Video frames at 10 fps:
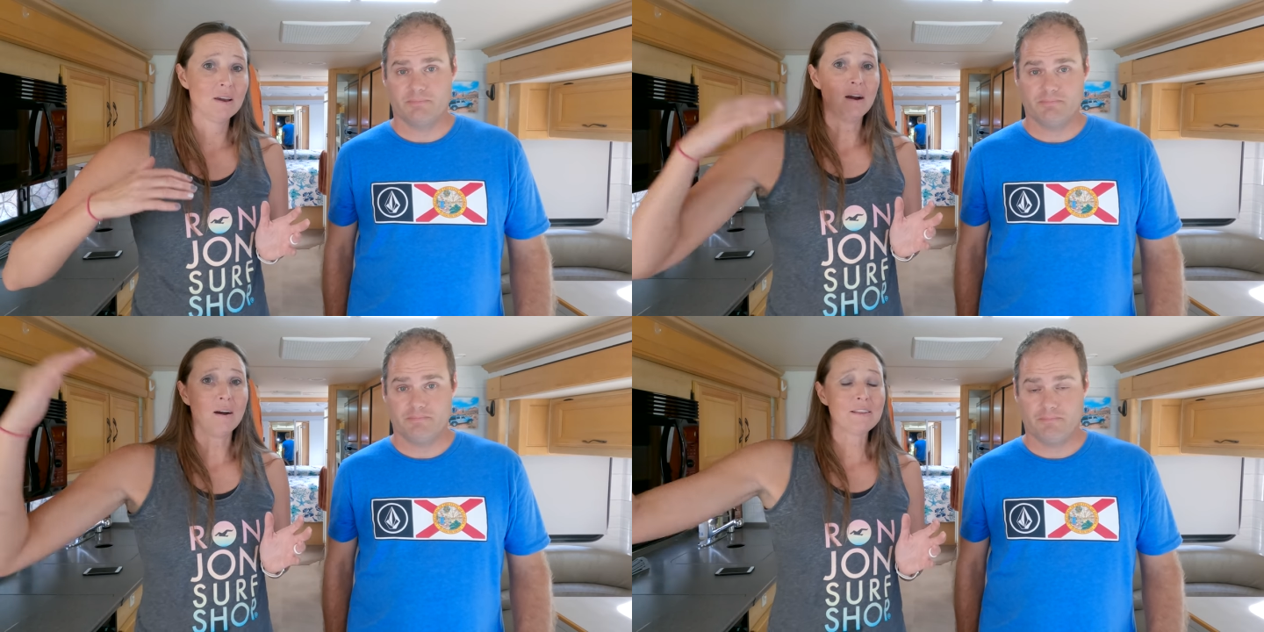
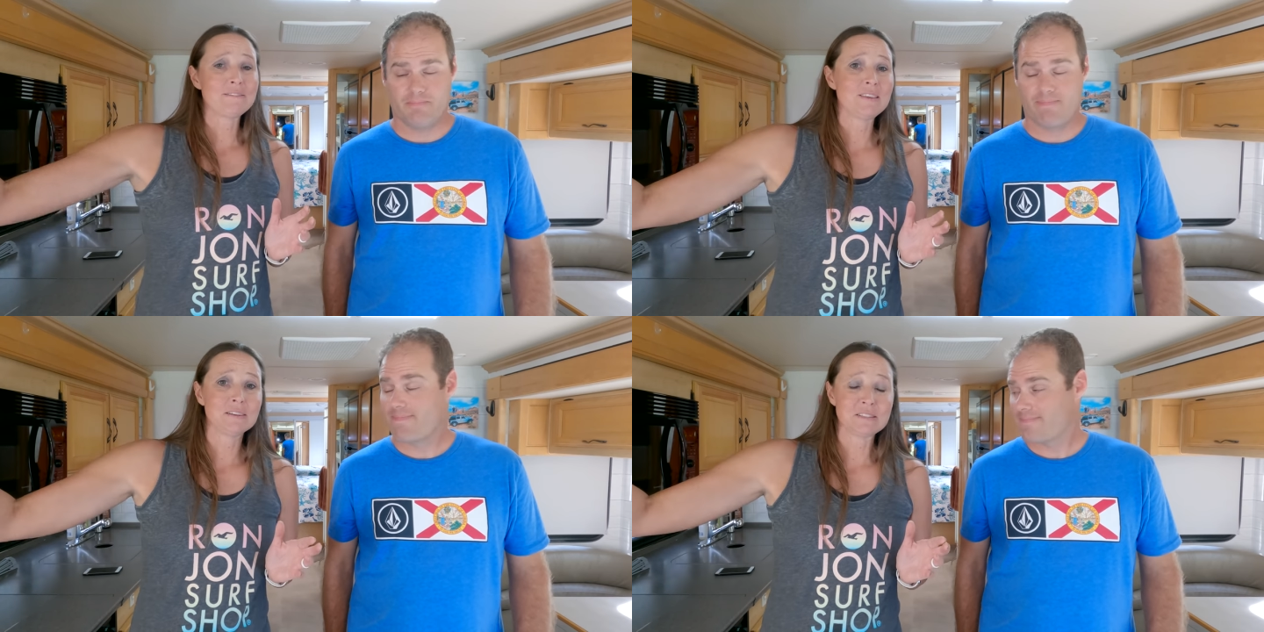Speaker 1: all of
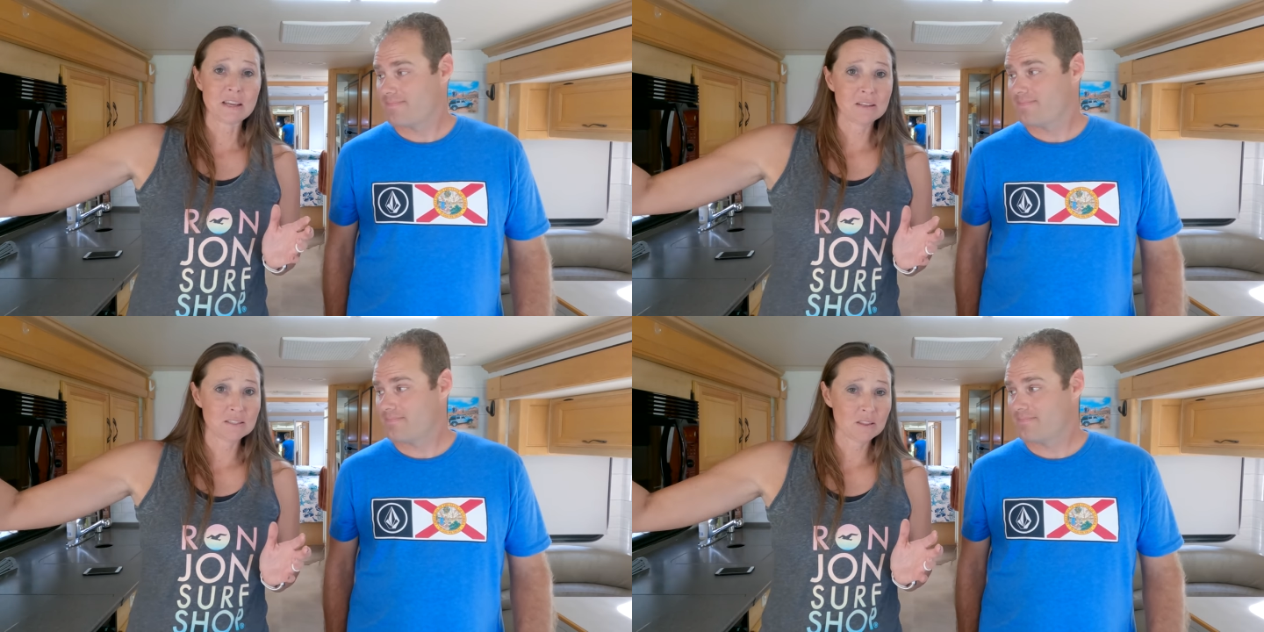the
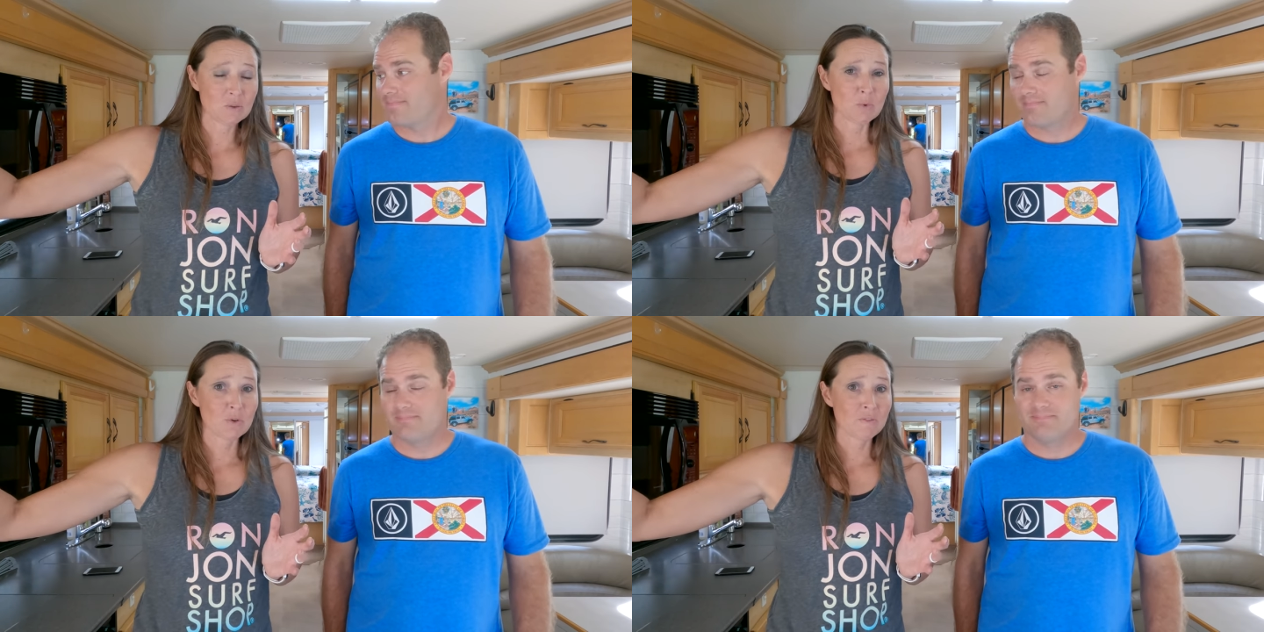antennas on the
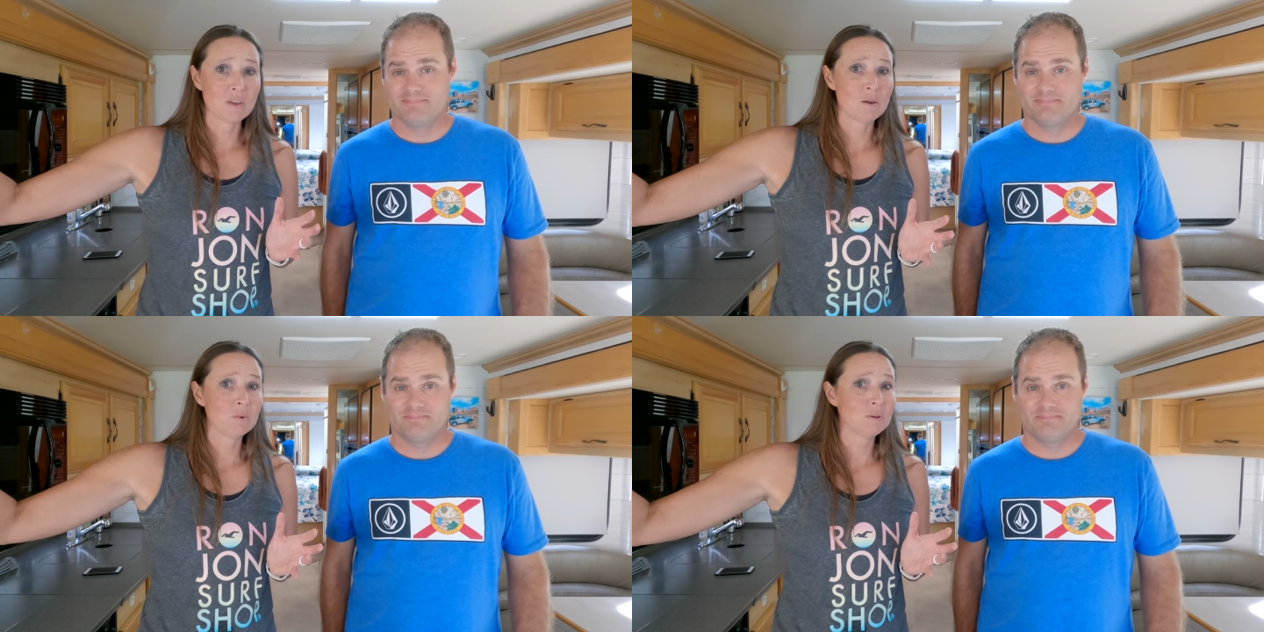roof
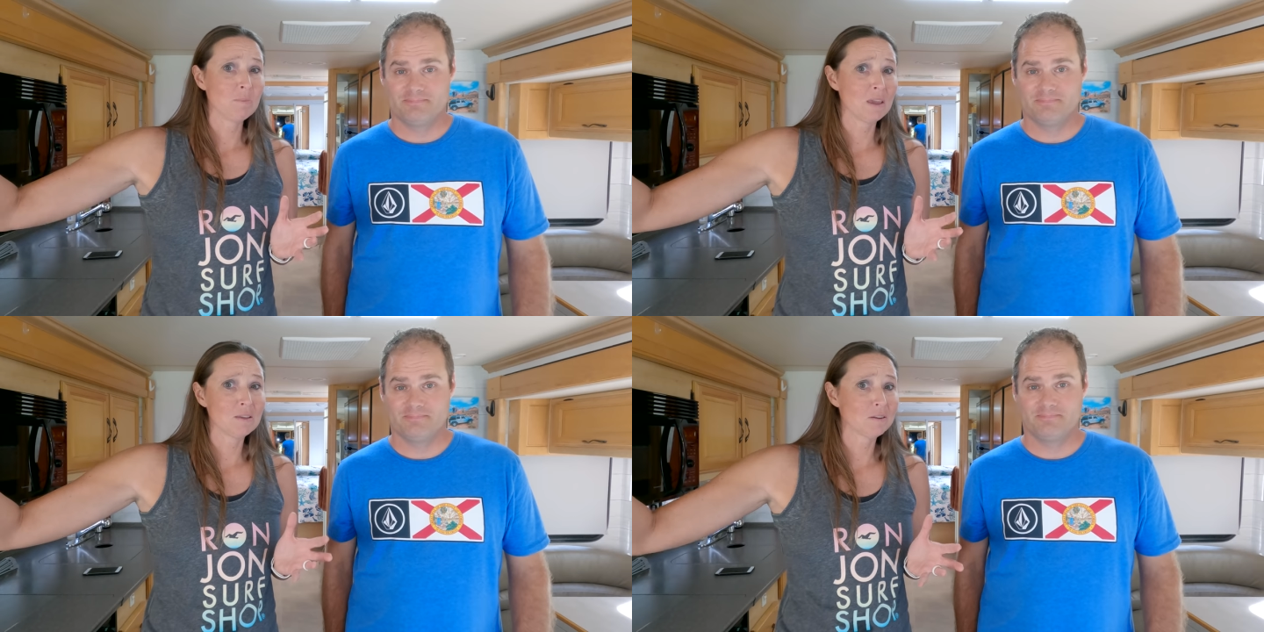that would
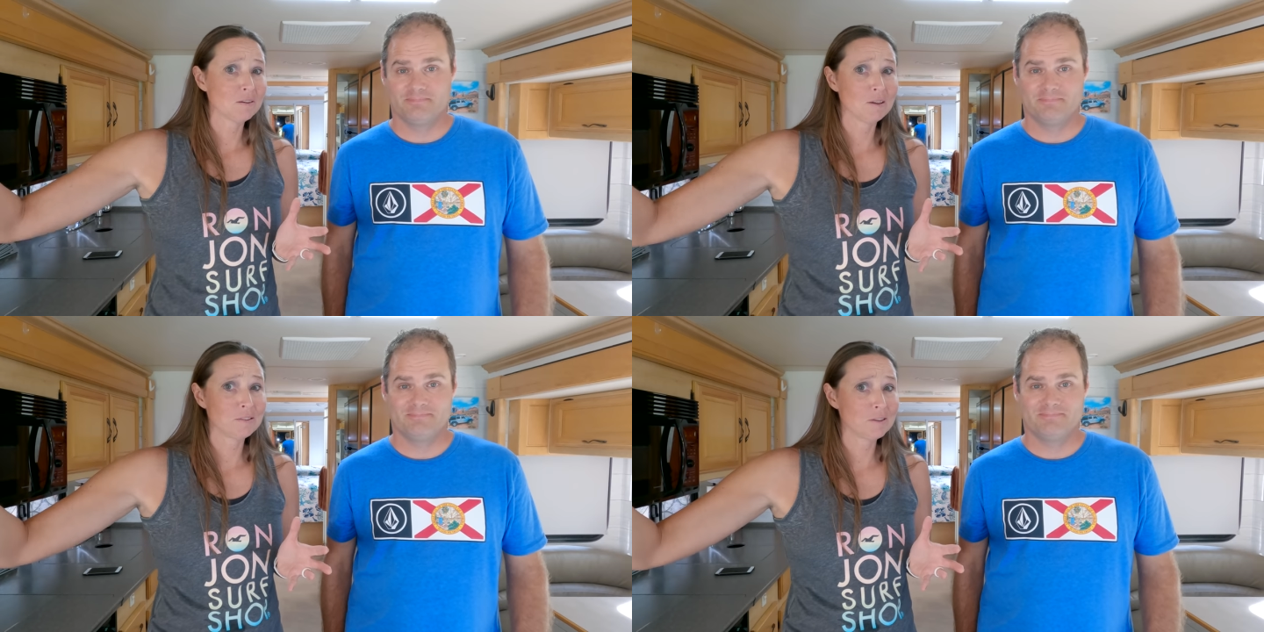make it look
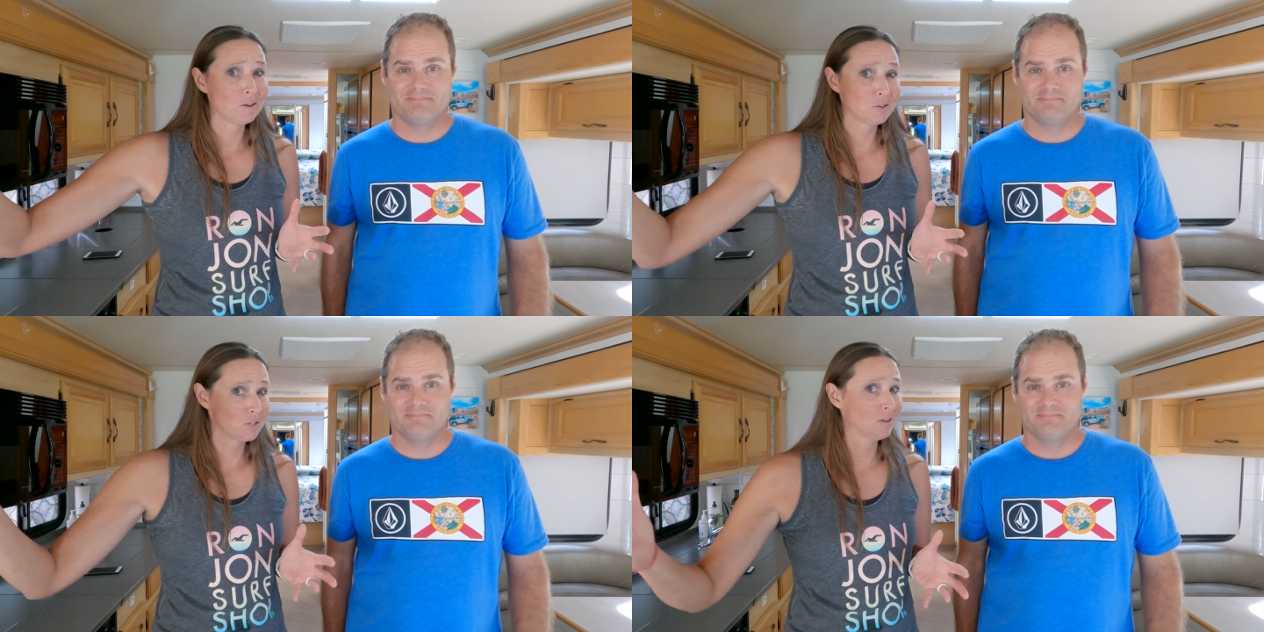like that you're
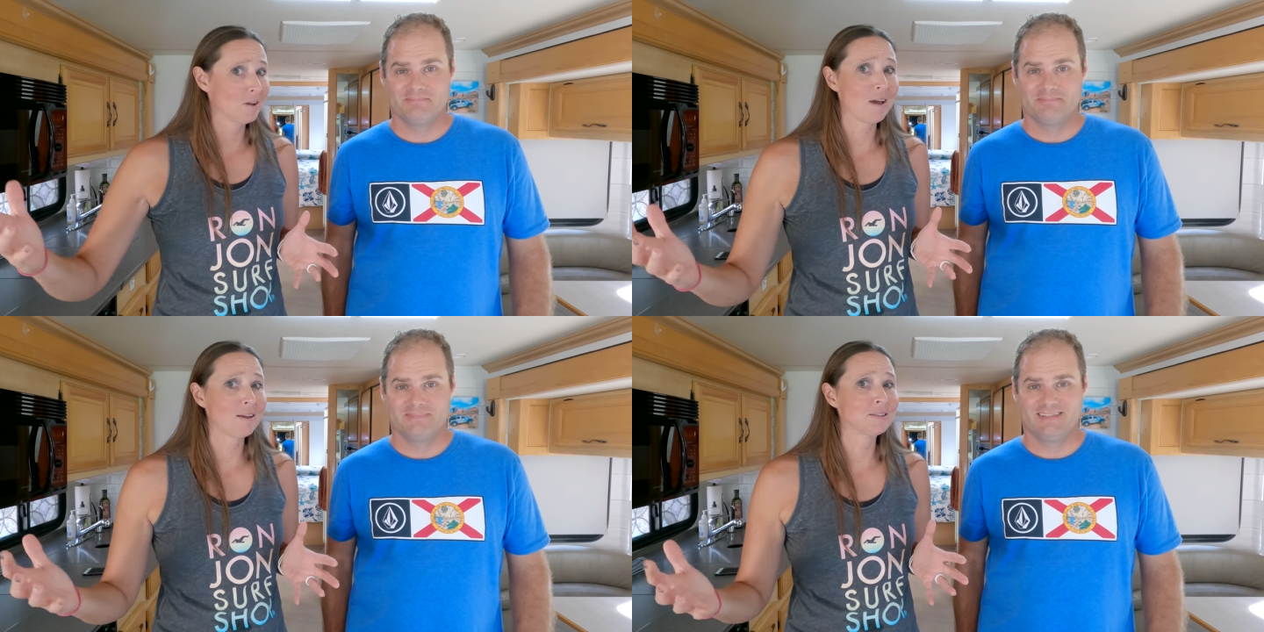still in
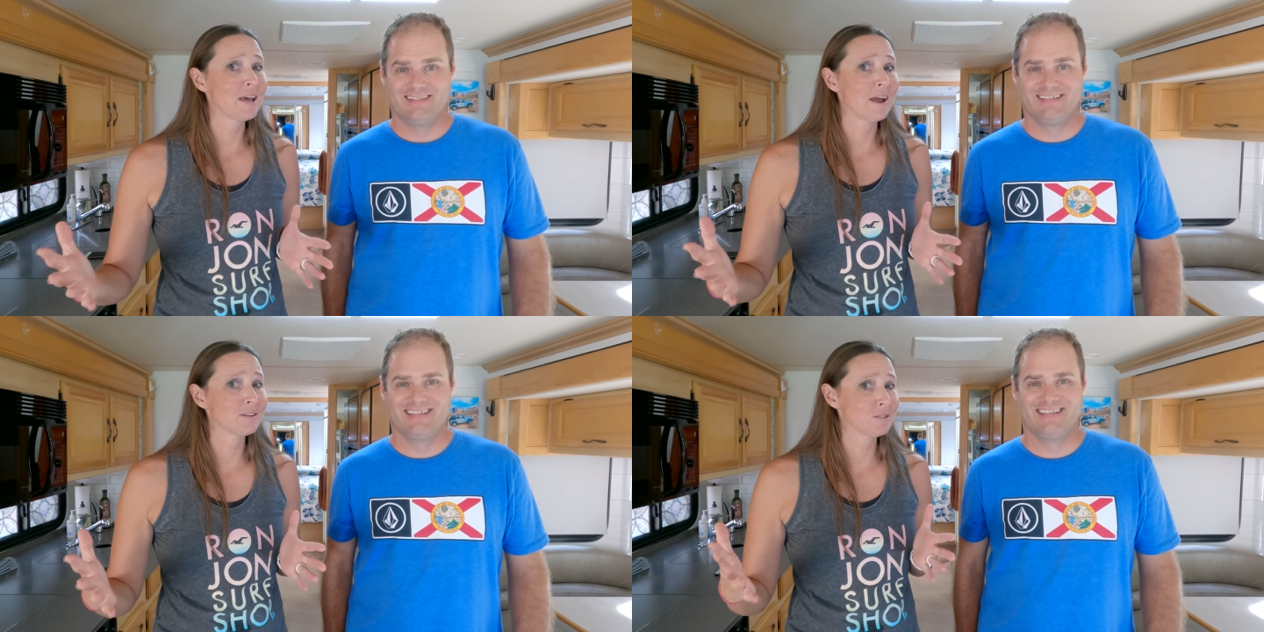contact